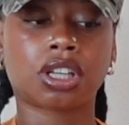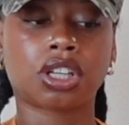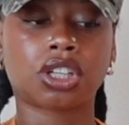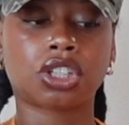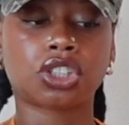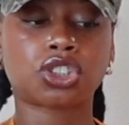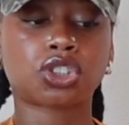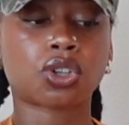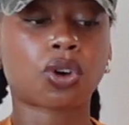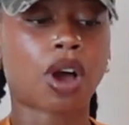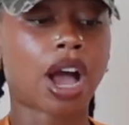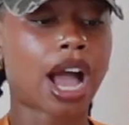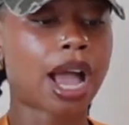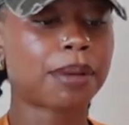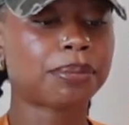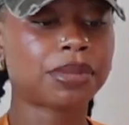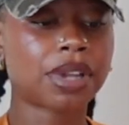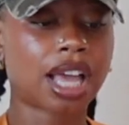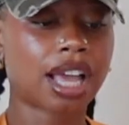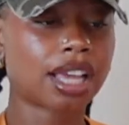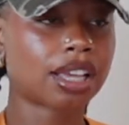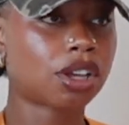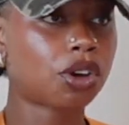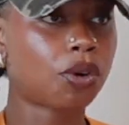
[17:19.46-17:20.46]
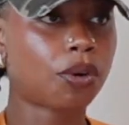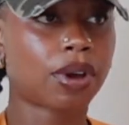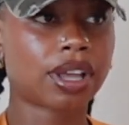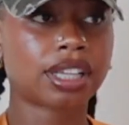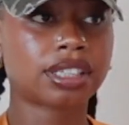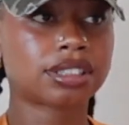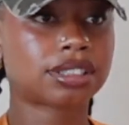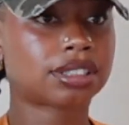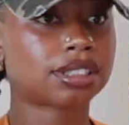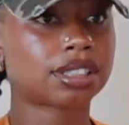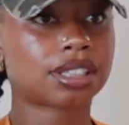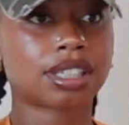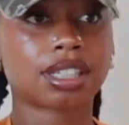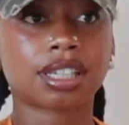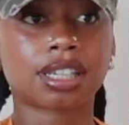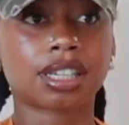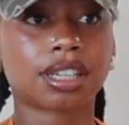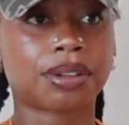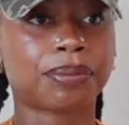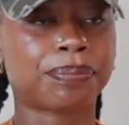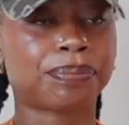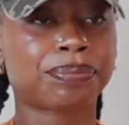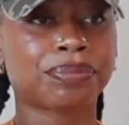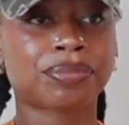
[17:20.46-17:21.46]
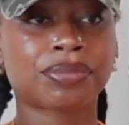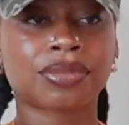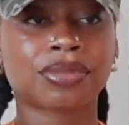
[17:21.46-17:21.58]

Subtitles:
So I'm not going to